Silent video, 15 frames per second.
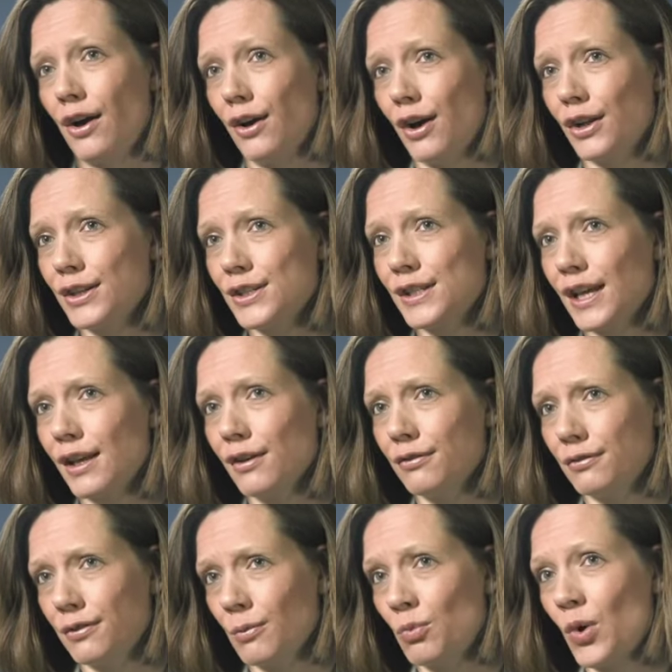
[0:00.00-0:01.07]
On a scale
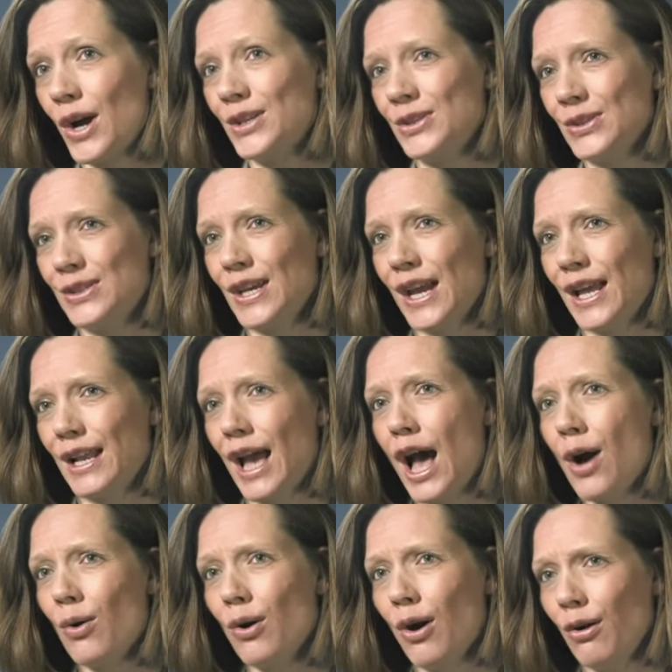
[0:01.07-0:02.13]
from 1 to 10,
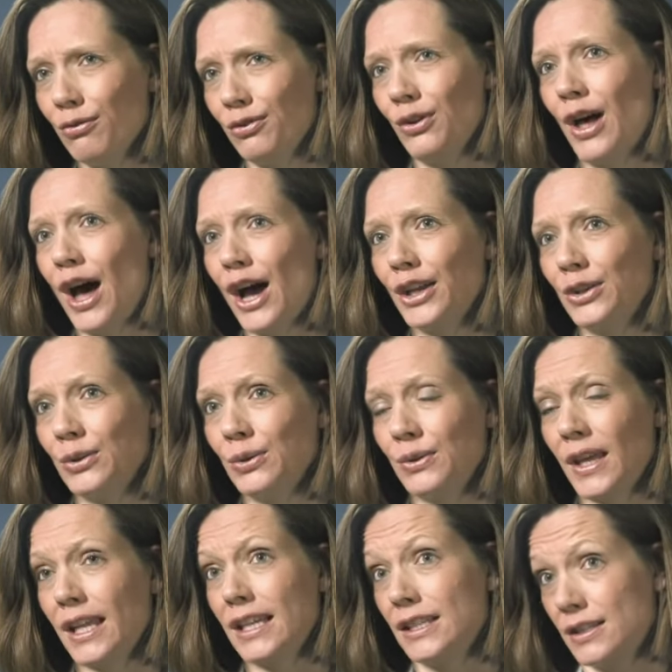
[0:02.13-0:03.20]
how hopeful are you
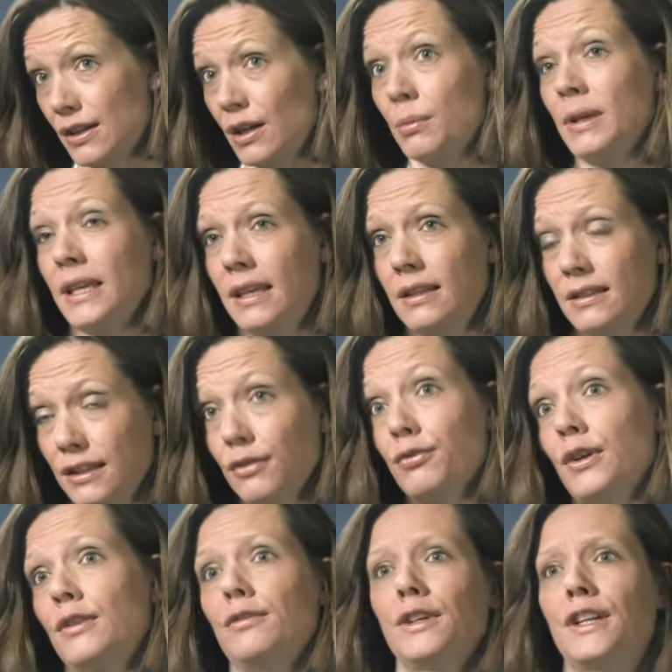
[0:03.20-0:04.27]
that it's going to be
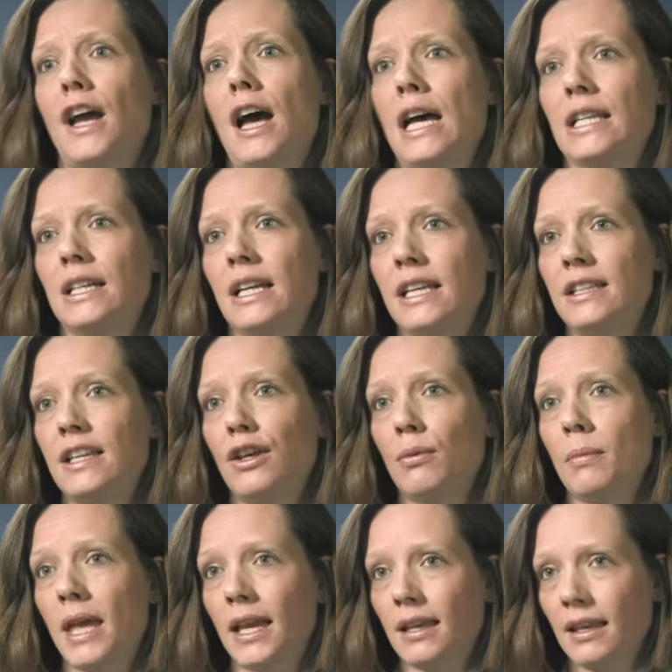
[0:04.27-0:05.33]
different for Ghana and
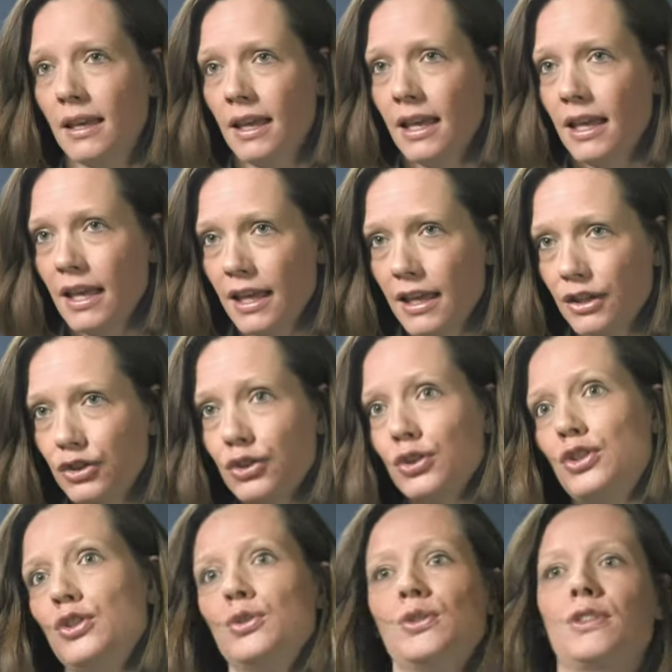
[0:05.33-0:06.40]
they'll make
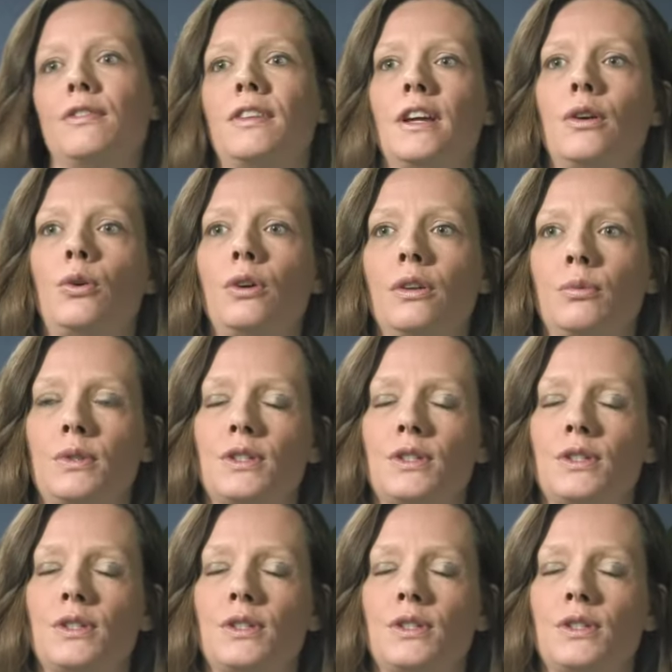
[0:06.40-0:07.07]
good use of their oil